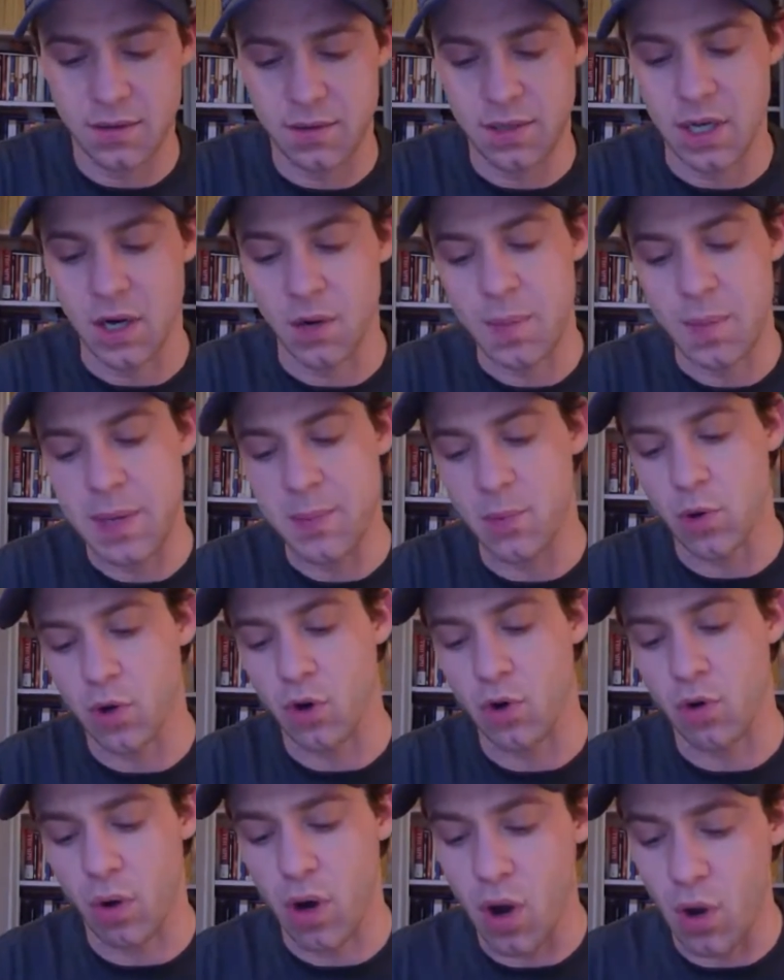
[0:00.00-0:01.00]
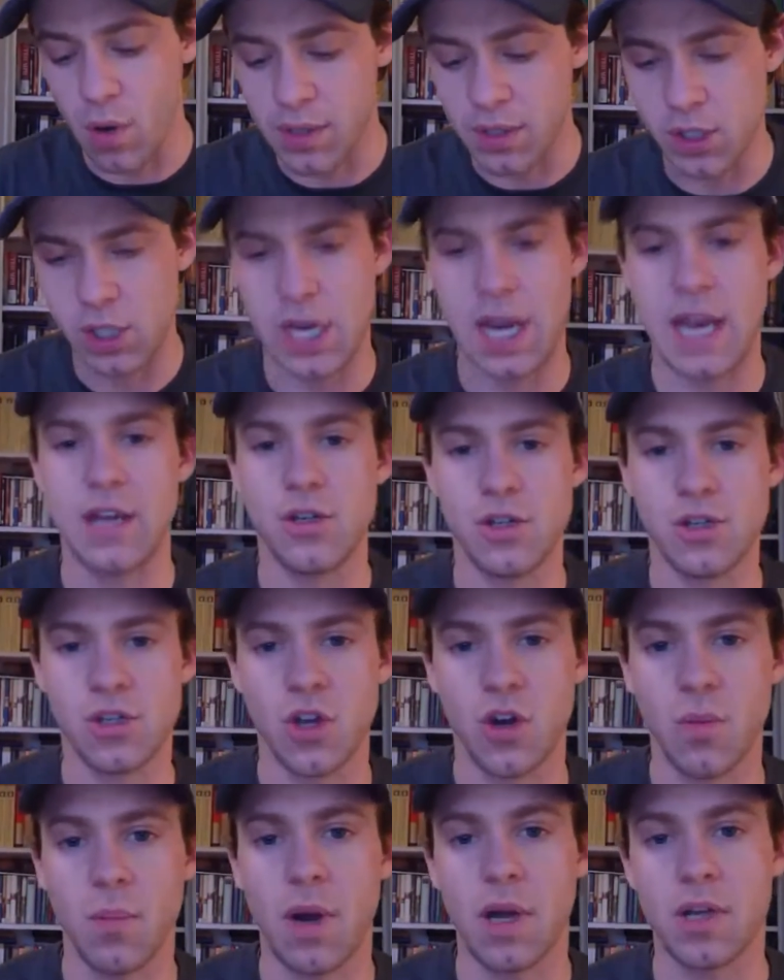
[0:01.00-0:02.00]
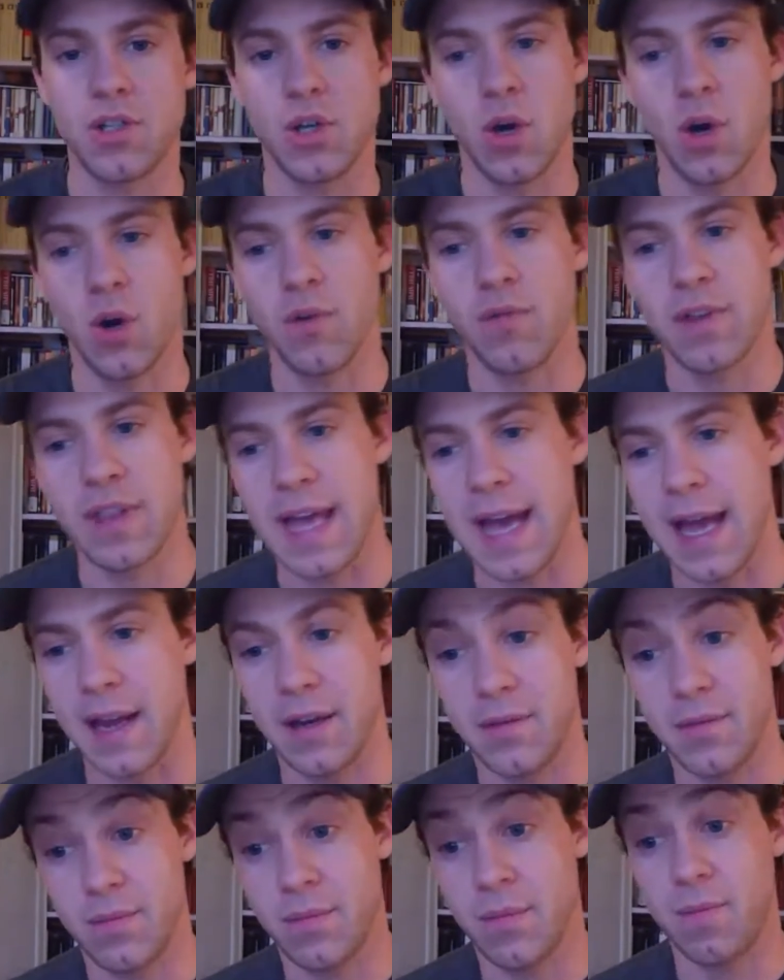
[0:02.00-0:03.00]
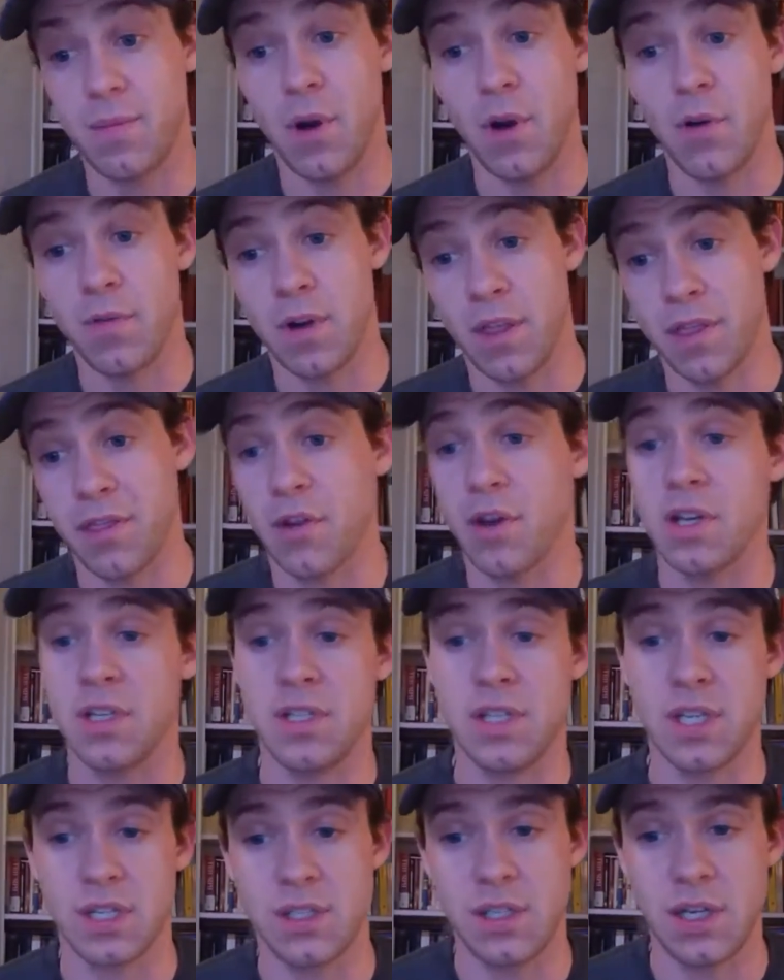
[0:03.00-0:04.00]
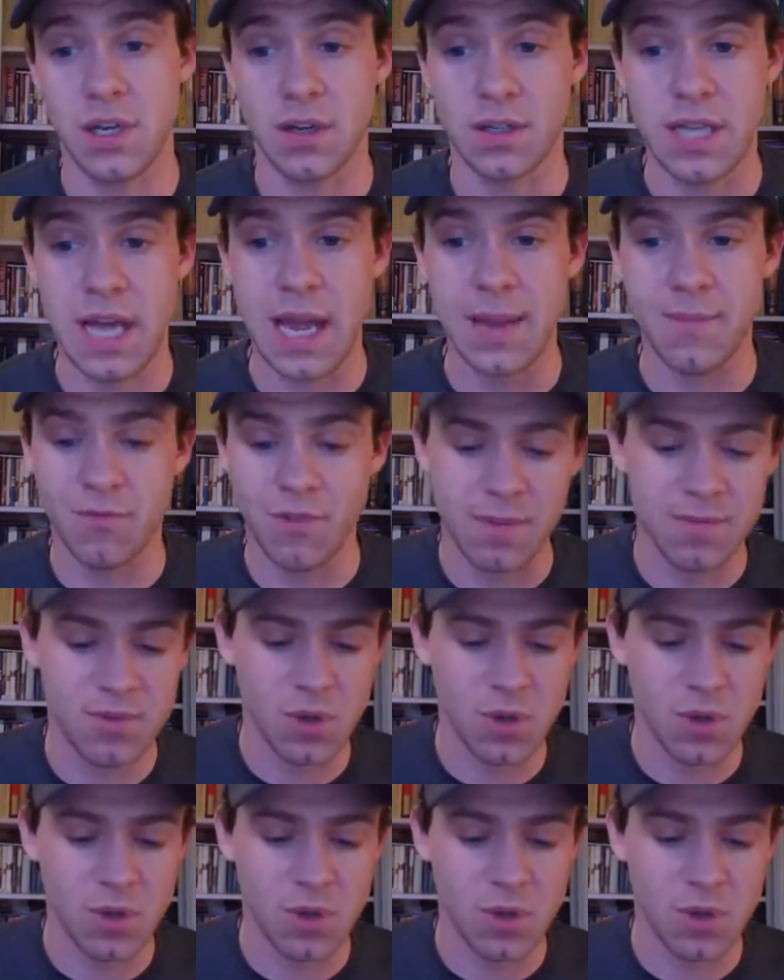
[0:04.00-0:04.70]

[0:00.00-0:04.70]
people grow and change so much over a 36-year time frame.